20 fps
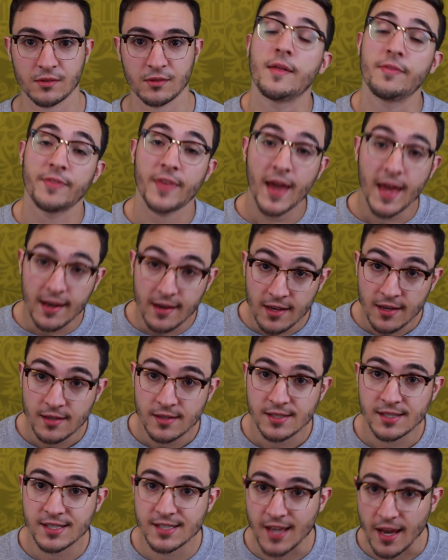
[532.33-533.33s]
And then
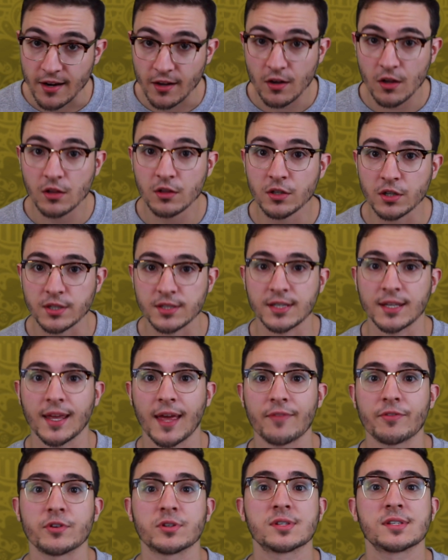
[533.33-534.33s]
Senegal look to
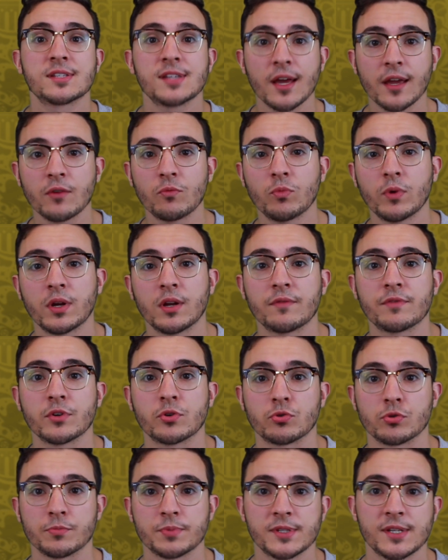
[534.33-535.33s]
get their second win of the
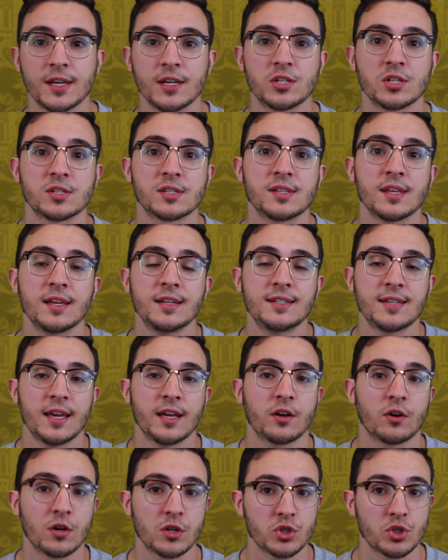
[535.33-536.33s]
group stage as they
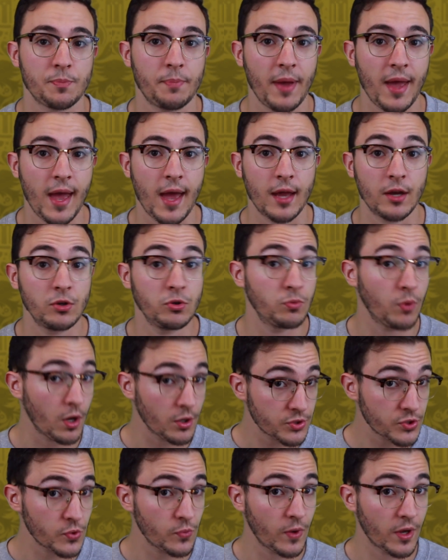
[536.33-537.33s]
take on Japan, who
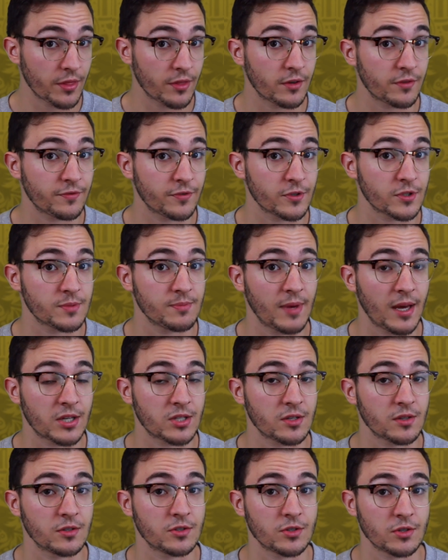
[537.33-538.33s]
also won their first
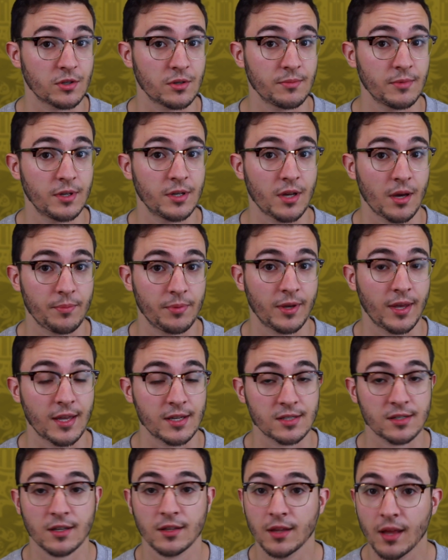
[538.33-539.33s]
match of the tournament up
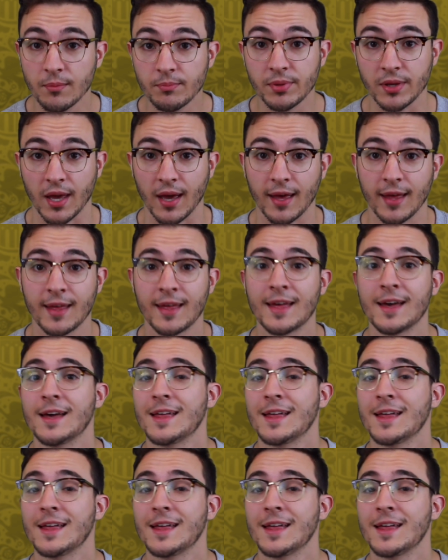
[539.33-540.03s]
against Colombia.